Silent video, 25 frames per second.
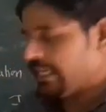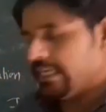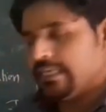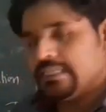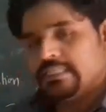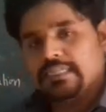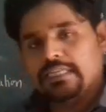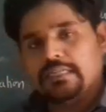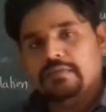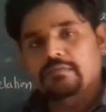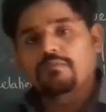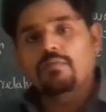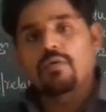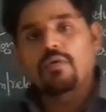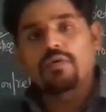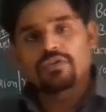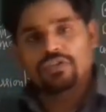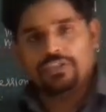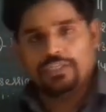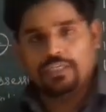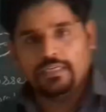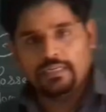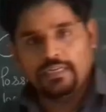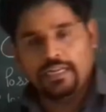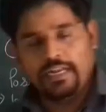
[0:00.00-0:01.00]
is in
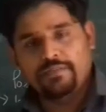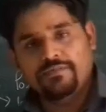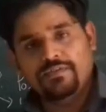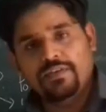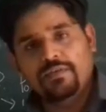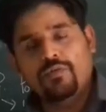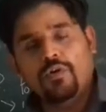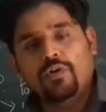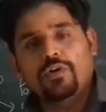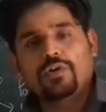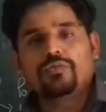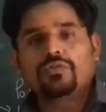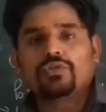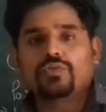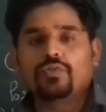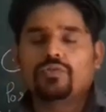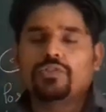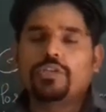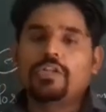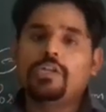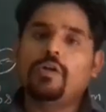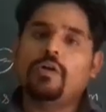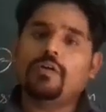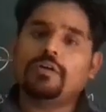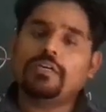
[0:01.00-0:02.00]
motion and we want to show
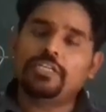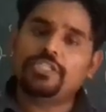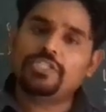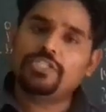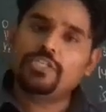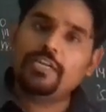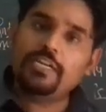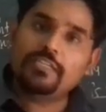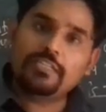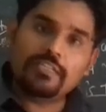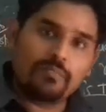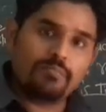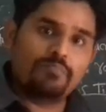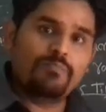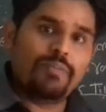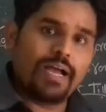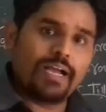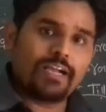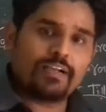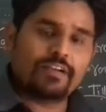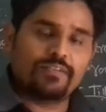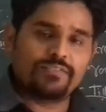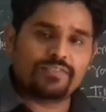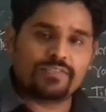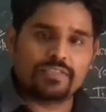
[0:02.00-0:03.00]
the location at the
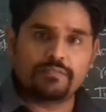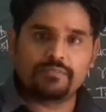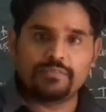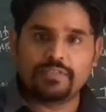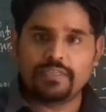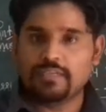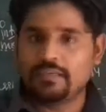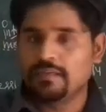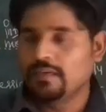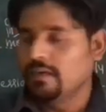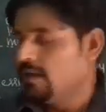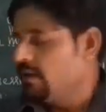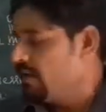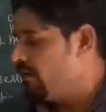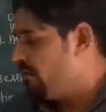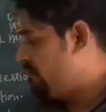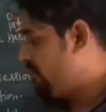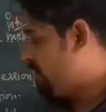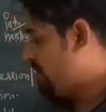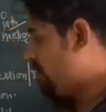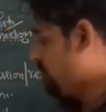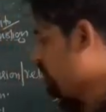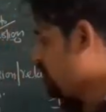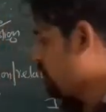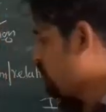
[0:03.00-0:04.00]
back of something,
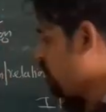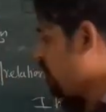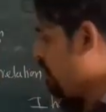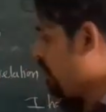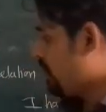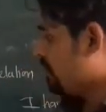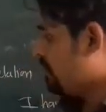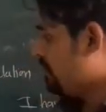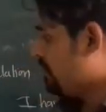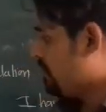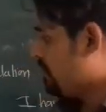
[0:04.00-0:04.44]
we use what?